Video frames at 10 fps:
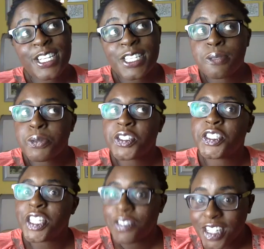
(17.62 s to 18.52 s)

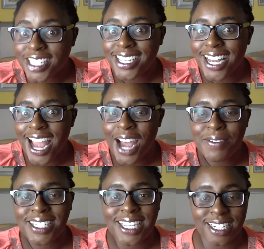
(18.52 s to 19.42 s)
Specifically, I
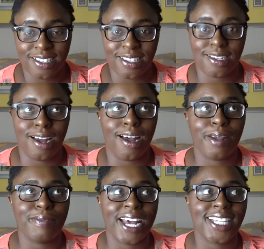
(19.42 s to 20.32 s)
would like to talk
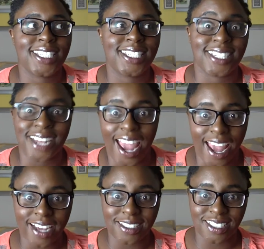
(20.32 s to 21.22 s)
about
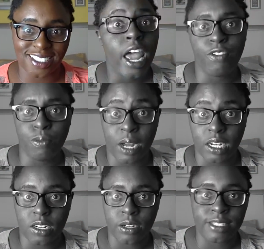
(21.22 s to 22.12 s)
snacks.
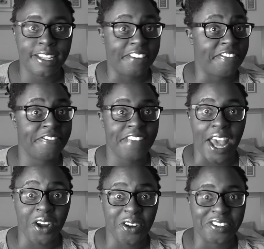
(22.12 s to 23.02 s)
Everybody knows that a
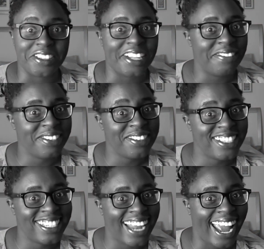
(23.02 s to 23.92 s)
fat girl loves her
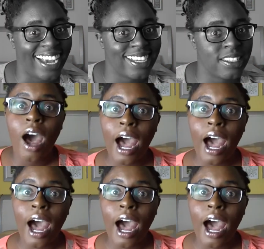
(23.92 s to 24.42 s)
snacks.